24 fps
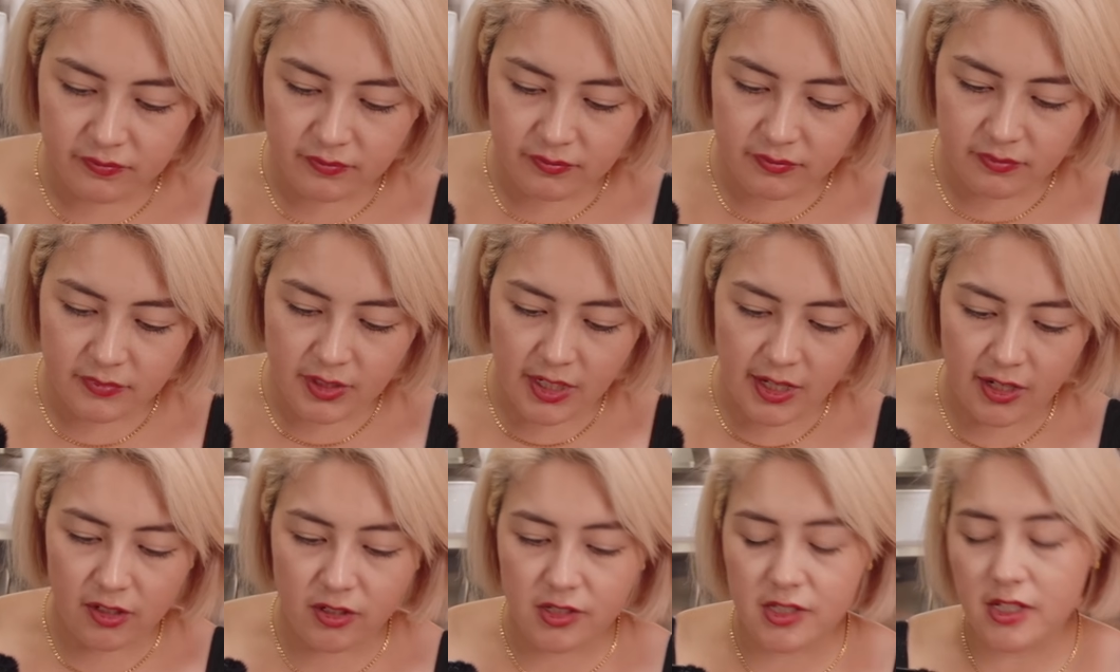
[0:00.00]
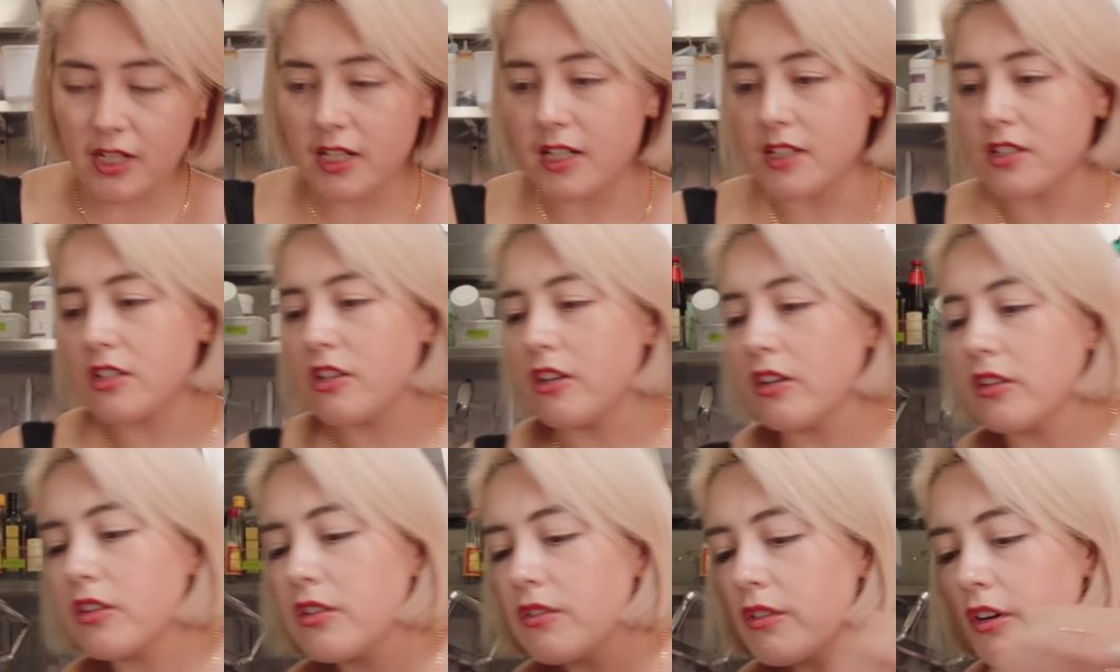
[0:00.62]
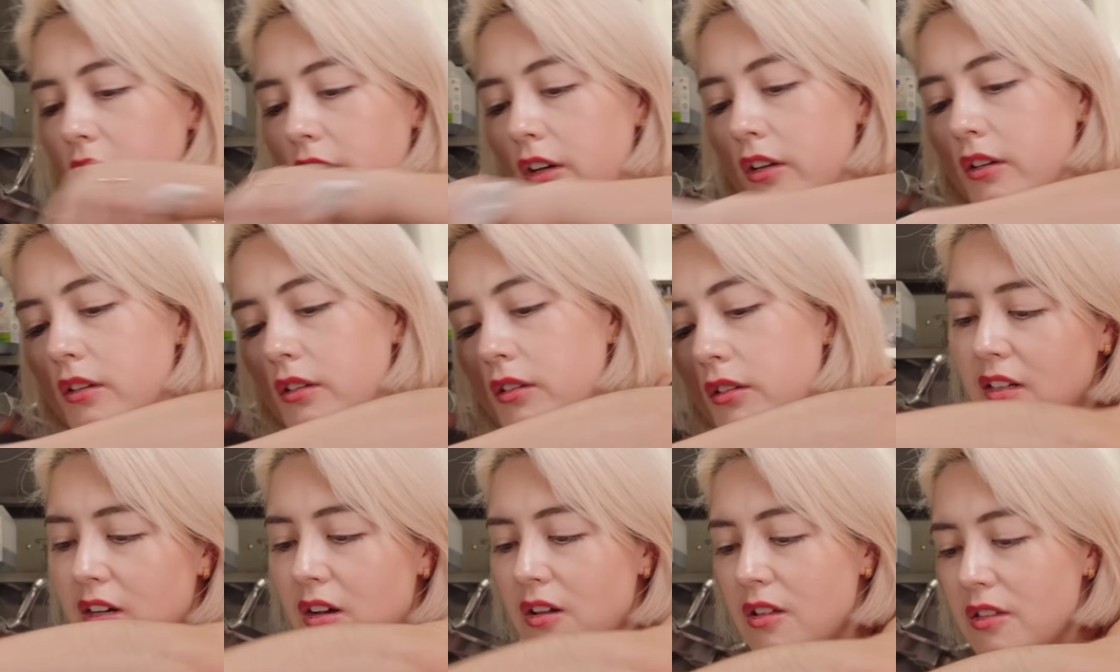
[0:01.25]
Yeah, it looks like it's cooked through.
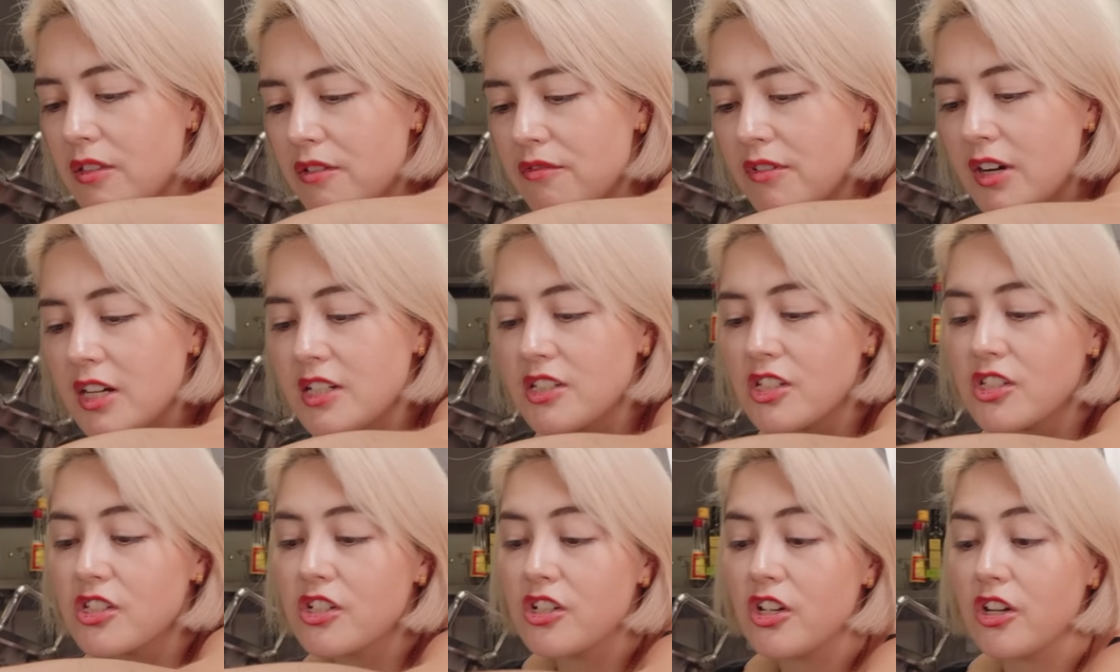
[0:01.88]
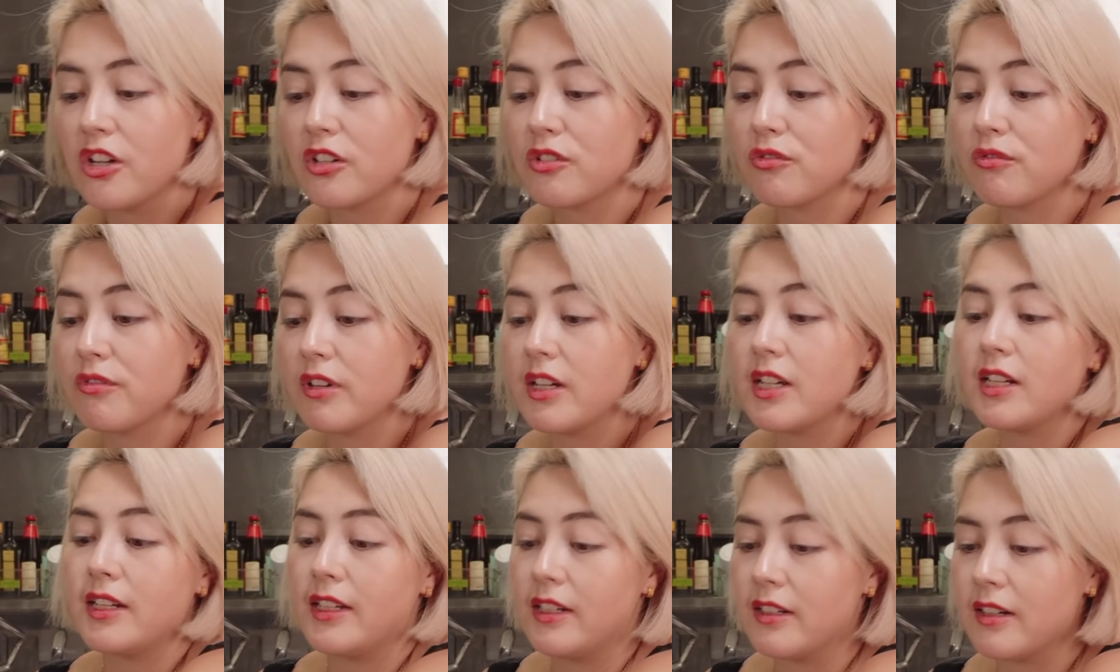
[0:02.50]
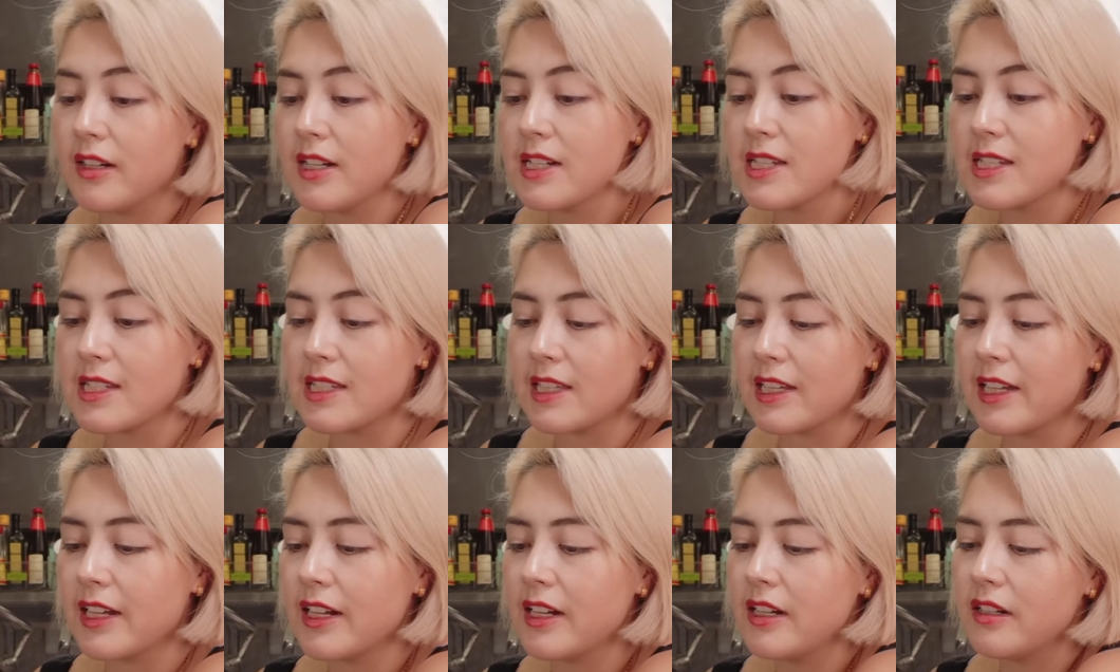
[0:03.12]
Oh, the rice is cooked really
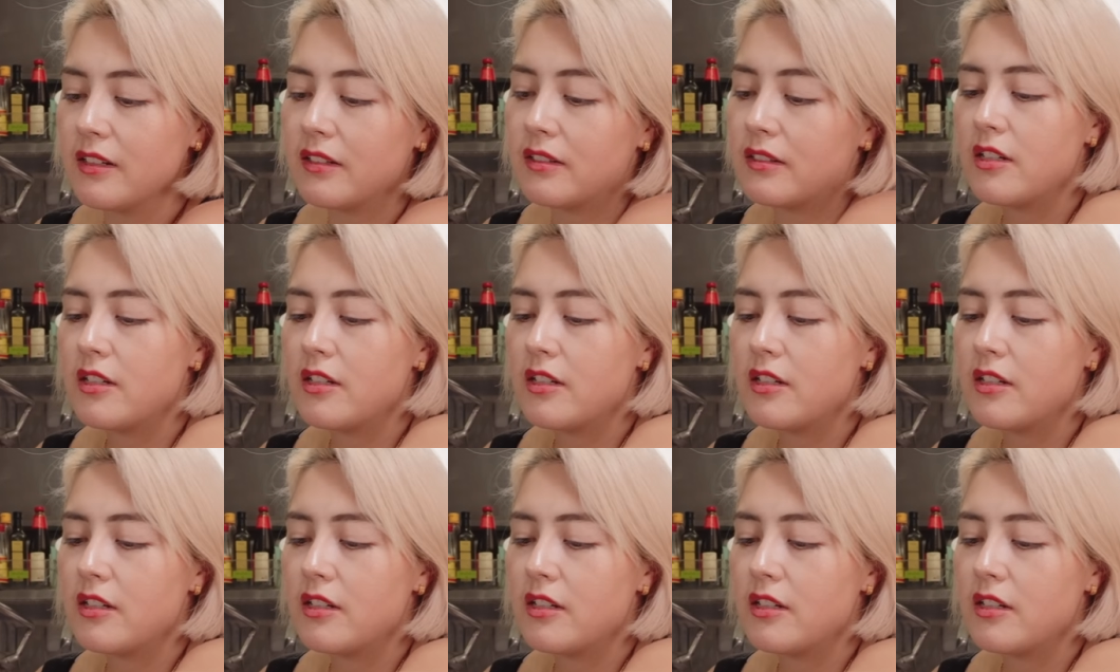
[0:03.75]
nicely.